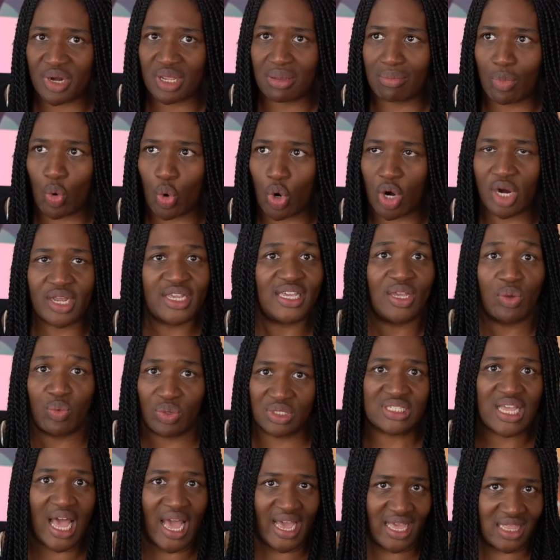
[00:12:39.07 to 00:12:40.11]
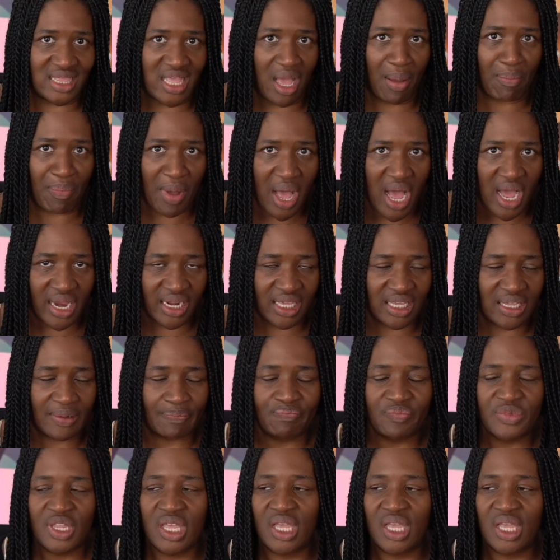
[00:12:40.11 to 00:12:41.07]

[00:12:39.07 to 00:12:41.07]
anymore, he will die in that body.